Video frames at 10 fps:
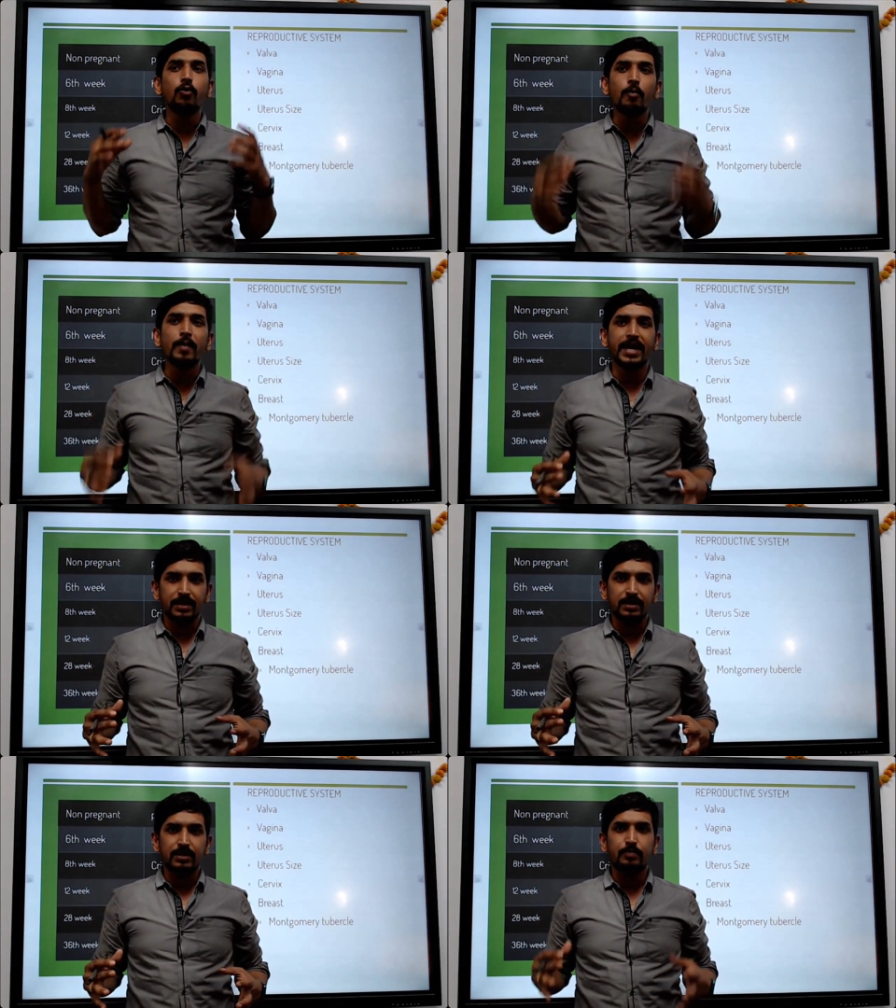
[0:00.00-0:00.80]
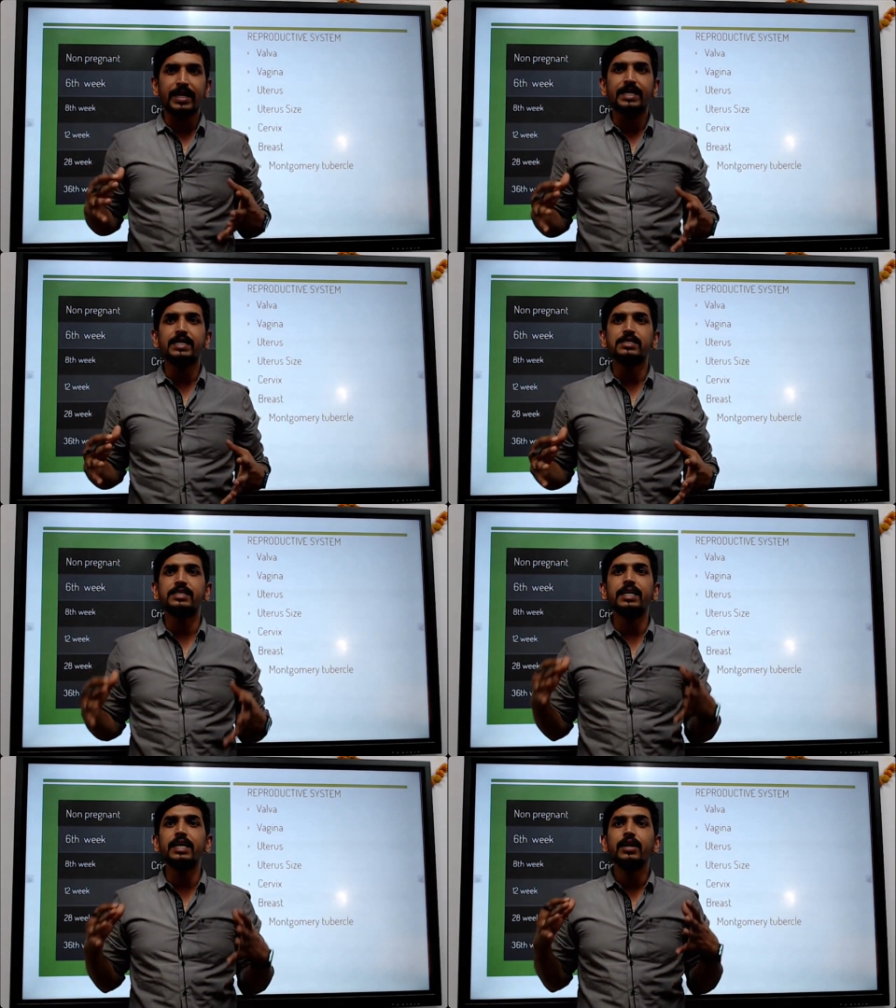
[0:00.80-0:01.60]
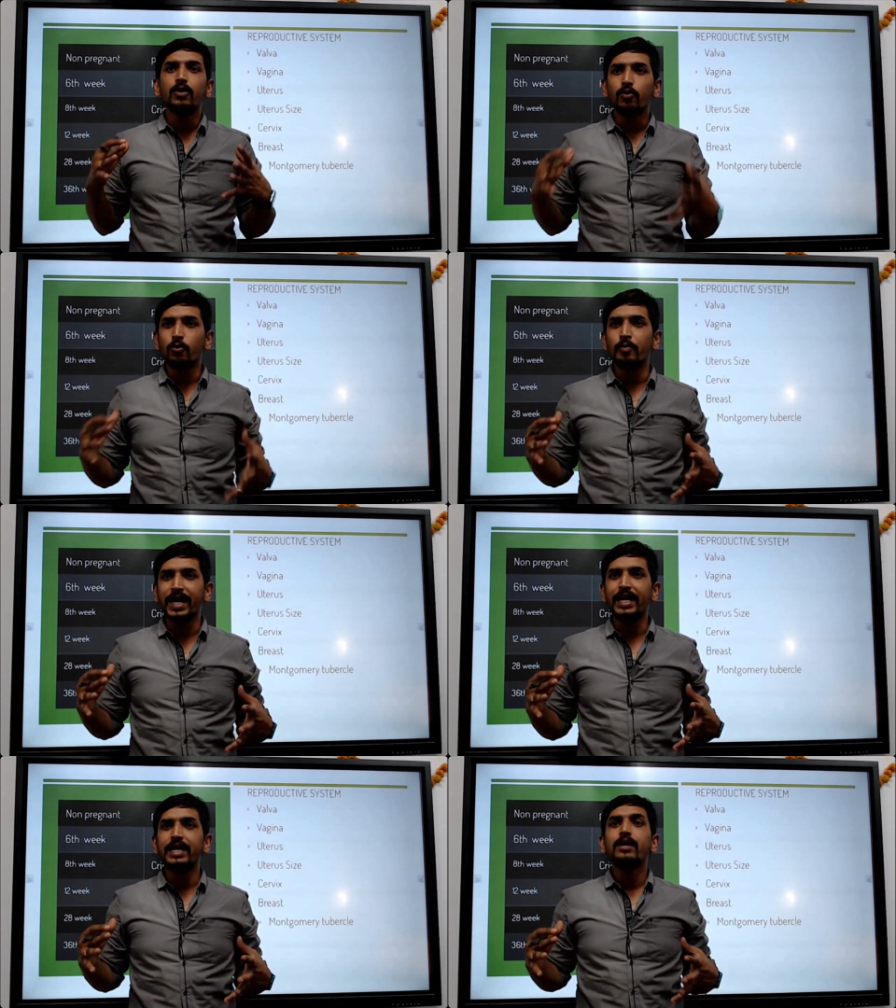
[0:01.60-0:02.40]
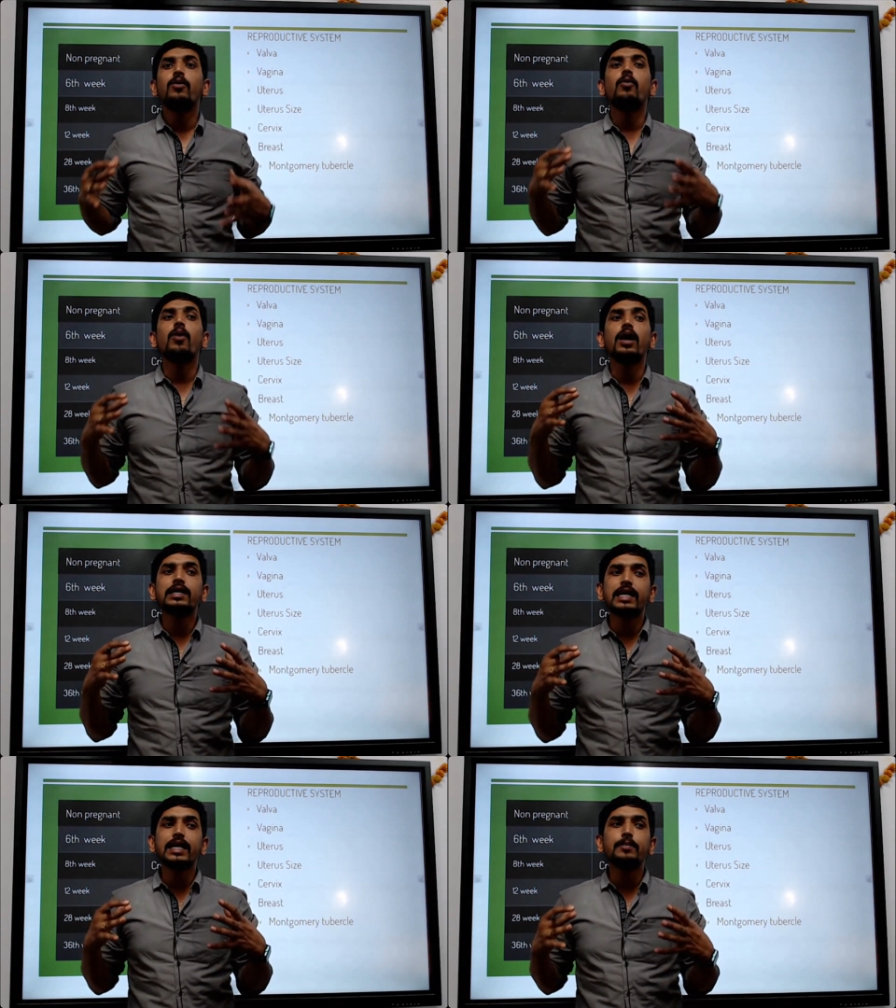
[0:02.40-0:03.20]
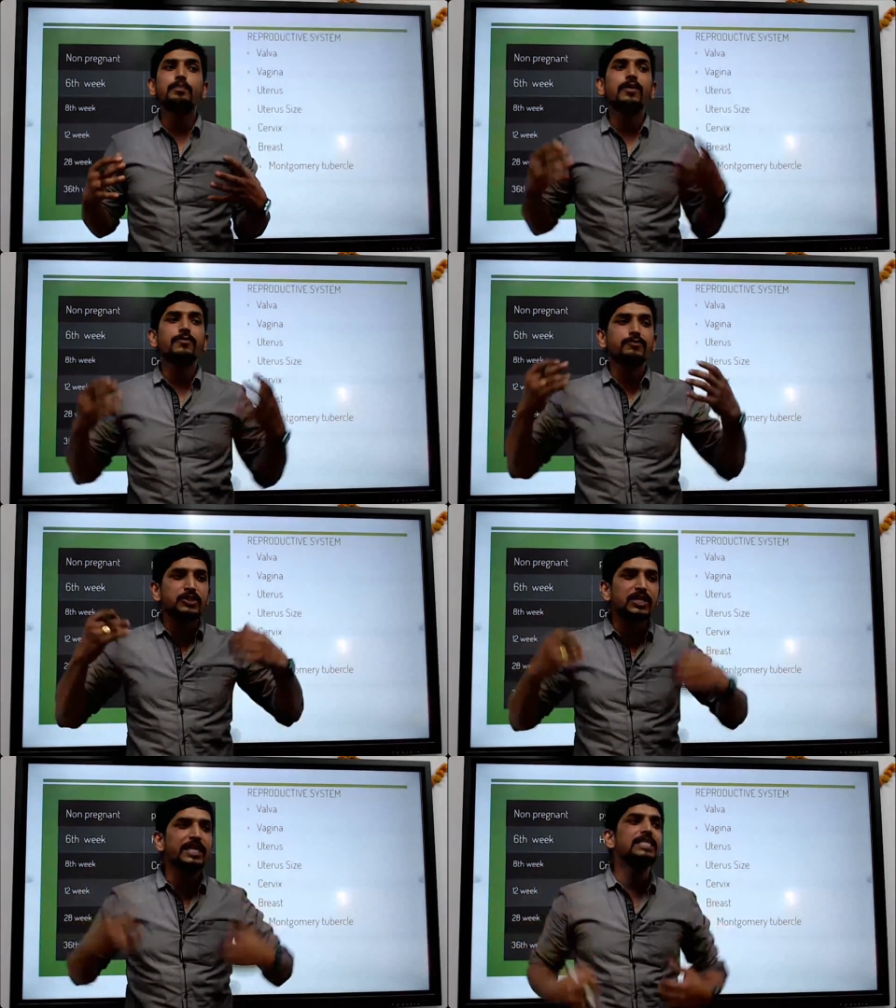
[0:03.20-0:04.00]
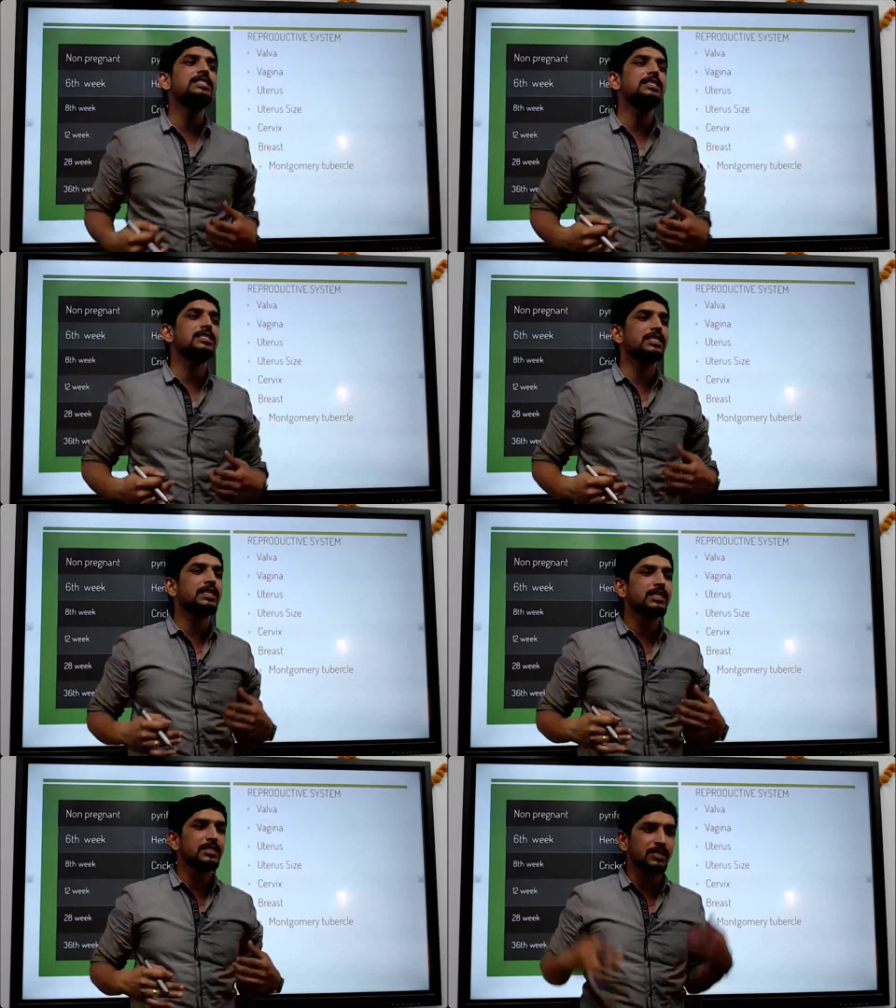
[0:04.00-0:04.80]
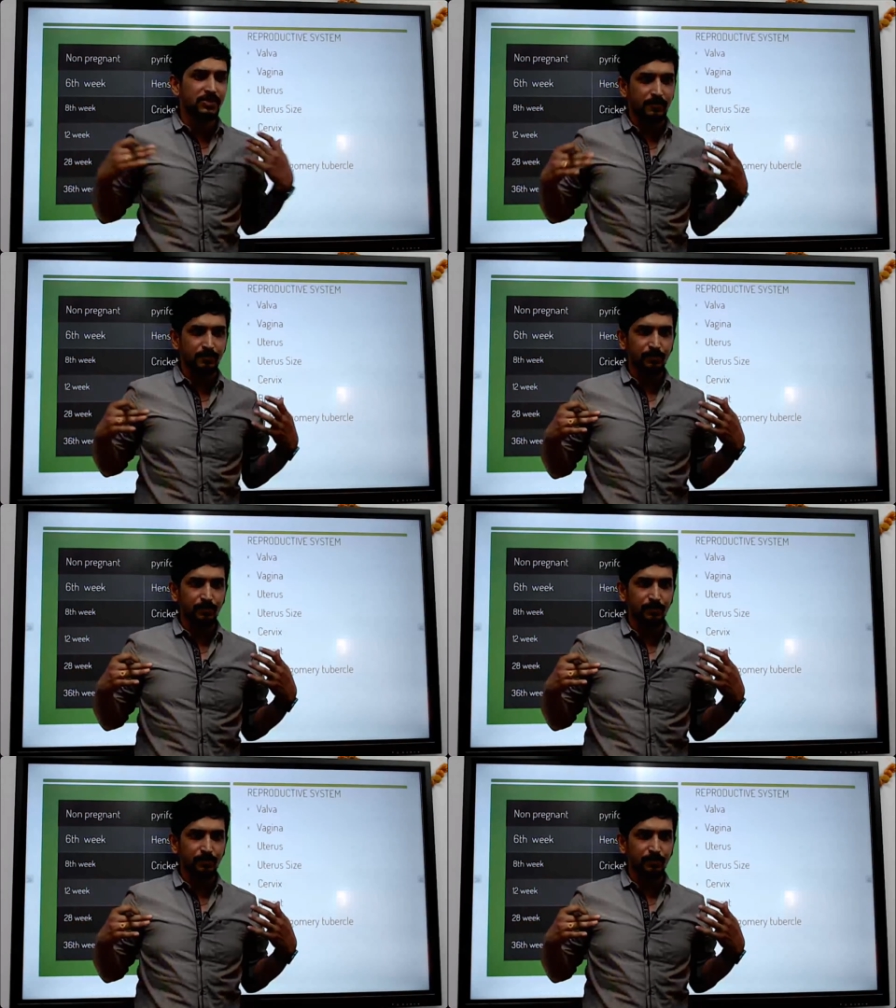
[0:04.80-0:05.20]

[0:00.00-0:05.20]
women, pregnancy women, what type of changes in the system?